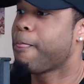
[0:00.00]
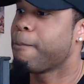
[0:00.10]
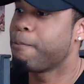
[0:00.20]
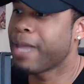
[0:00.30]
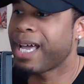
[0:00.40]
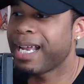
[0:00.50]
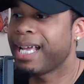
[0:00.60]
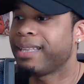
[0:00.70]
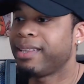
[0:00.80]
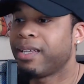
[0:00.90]
not
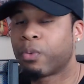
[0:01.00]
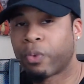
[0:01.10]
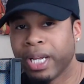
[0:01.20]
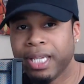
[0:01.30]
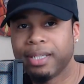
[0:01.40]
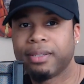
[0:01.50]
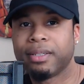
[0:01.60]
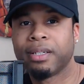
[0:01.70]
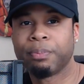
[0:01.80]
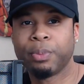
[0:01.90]
at the rate
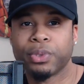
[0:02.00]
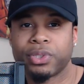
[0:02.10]
of people